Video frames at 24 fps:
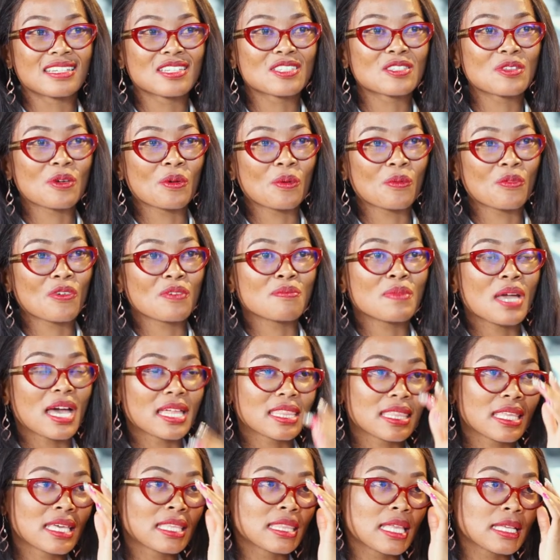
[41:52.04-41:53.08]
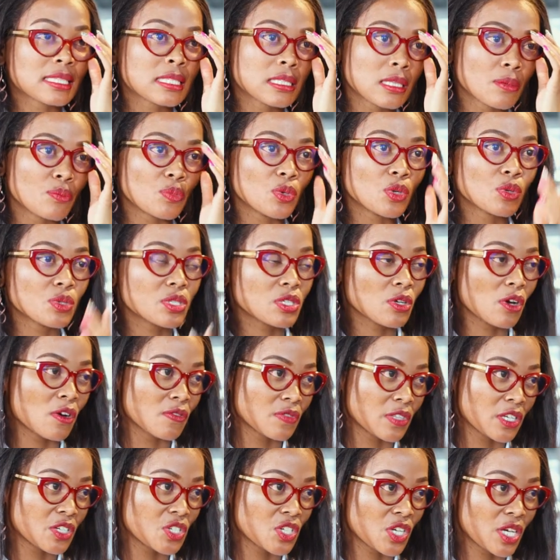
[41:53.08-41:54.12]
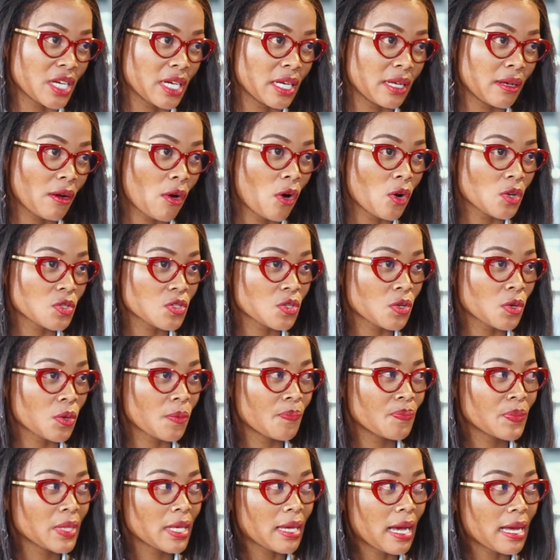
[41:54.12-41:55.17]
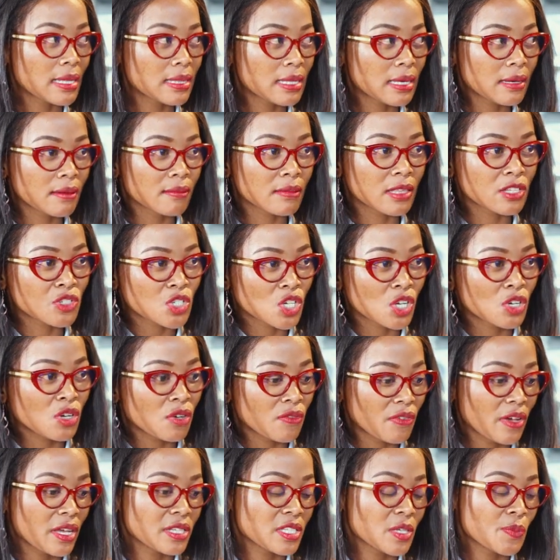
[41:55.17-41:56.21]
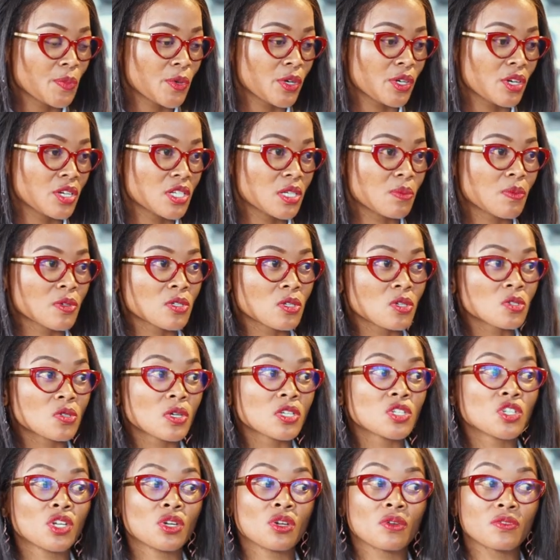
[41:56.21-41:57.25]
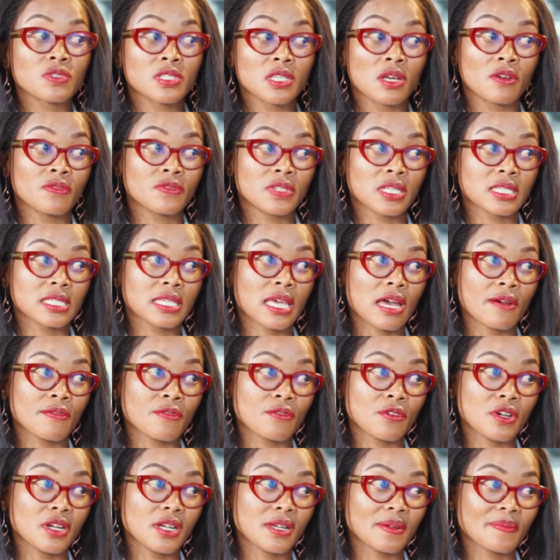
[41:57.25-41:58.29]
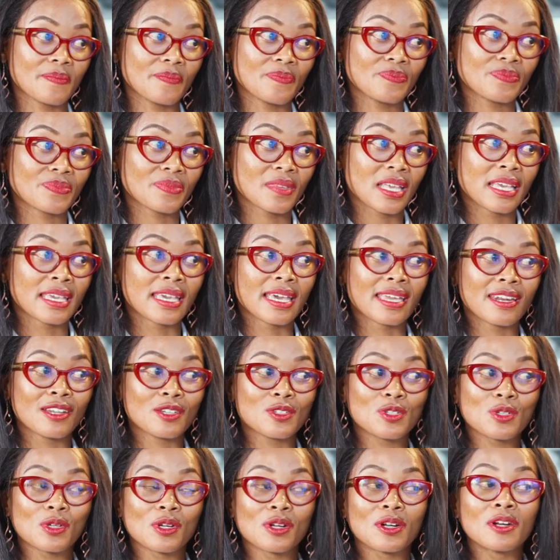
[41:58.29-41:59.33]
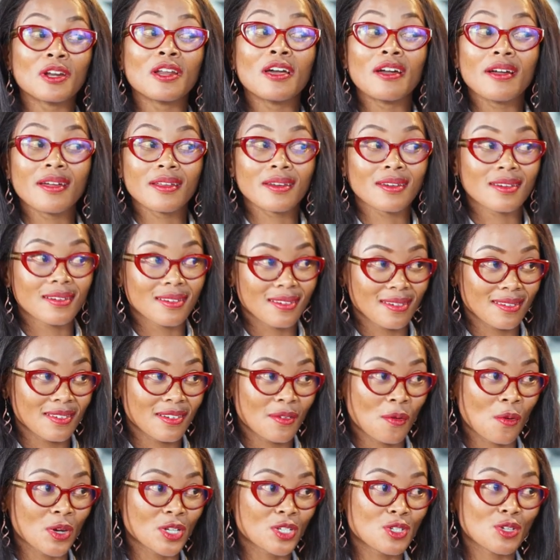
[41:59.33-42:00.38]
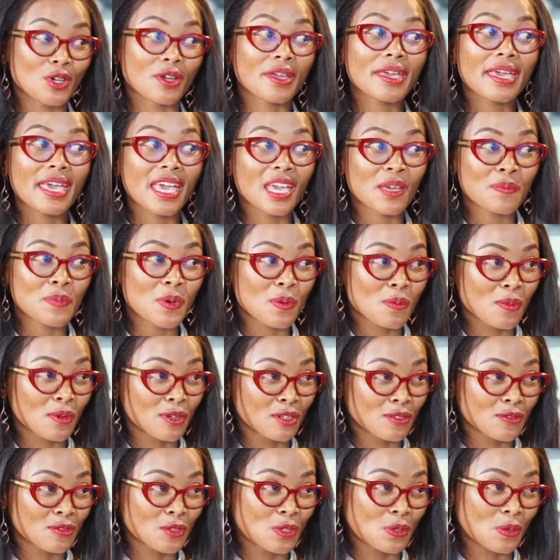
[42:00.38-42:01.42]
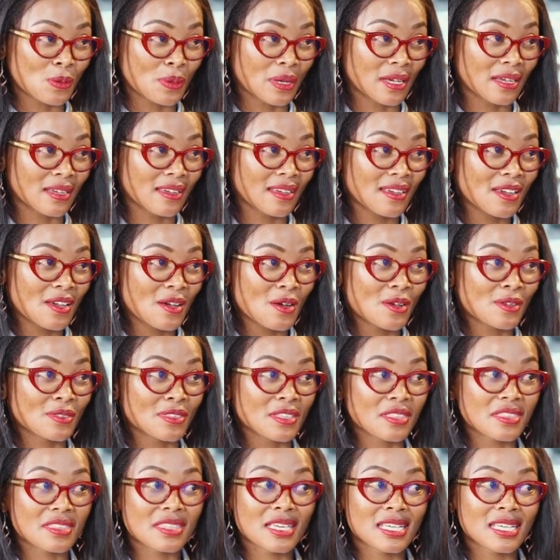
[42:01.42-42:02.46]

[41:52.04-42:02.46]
And so for me, I think that's the beauty of the journey. Also, I think the journey of entrepreneurship is also a journey of self discovery, getting to learn what you're capable of doing the